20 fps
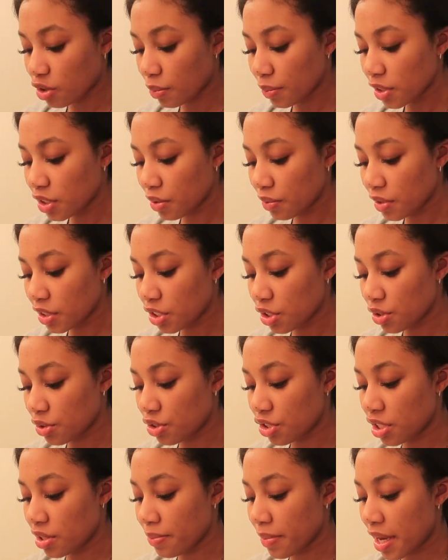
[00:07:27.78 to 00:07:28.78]
normally don't really do
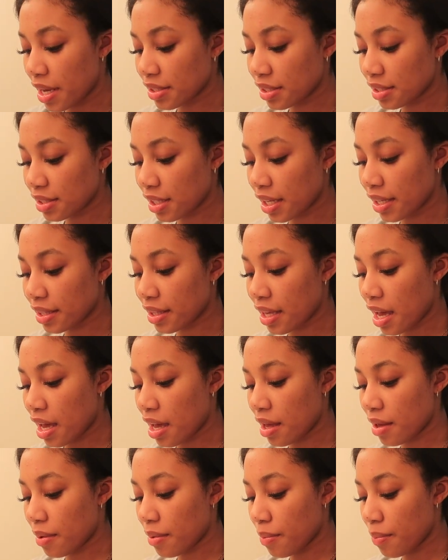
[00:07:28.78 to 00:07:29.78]
sheet masks like
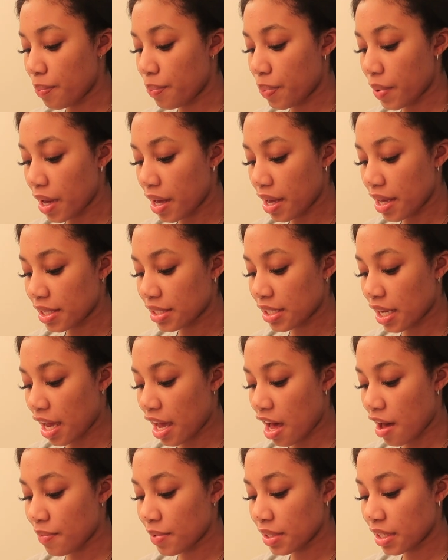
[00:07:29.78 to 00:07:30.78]
that, but I
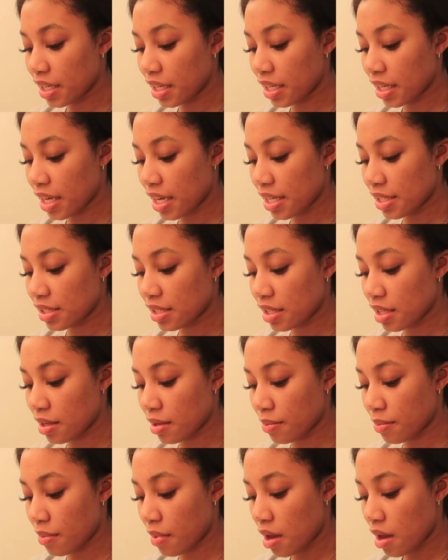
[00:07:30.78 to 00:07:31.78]
have been getting into
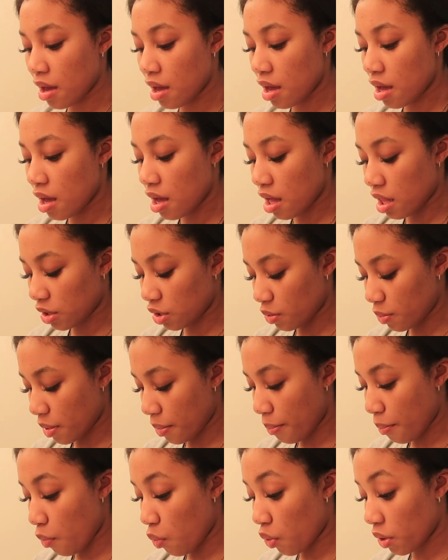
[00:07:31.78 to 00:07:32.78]
them a little
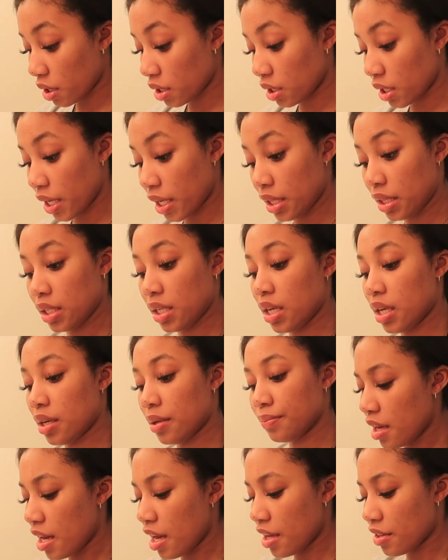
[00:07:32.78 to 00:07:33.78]
bit more
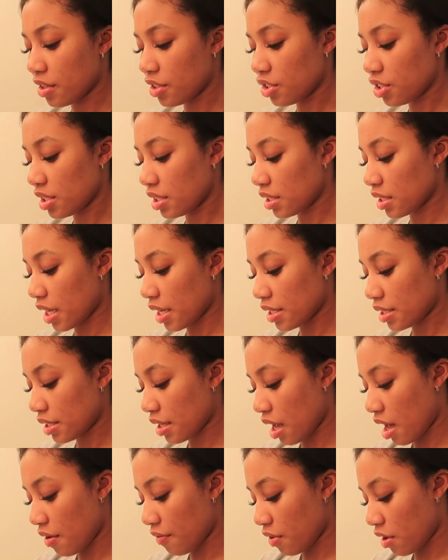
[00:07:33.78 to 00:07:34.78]
lately. And they're just nice to
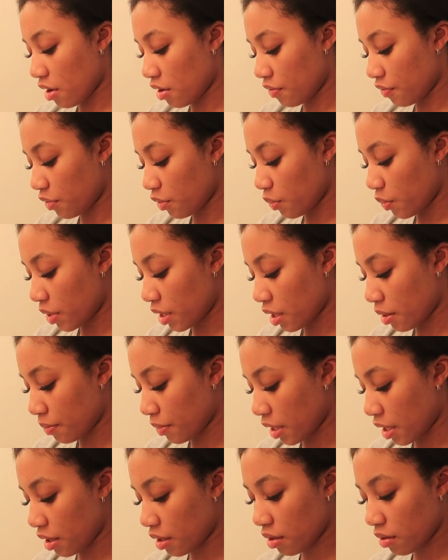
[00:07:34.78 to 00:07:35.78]
have on for when I'm
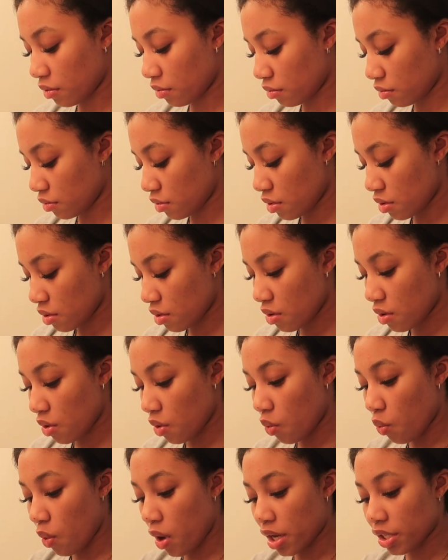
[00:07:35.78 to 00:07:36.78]
like
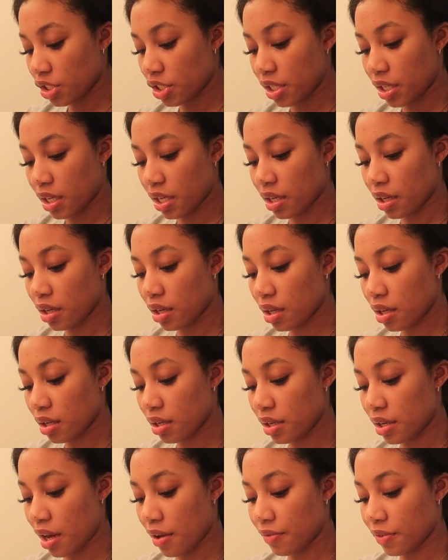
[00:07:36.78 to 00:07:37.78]
watching
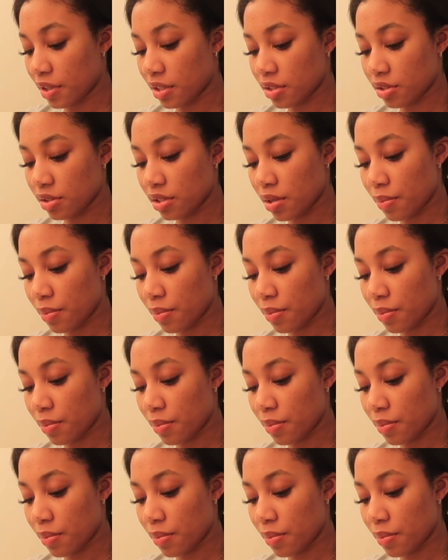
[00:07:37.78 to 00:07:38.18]
Netflix or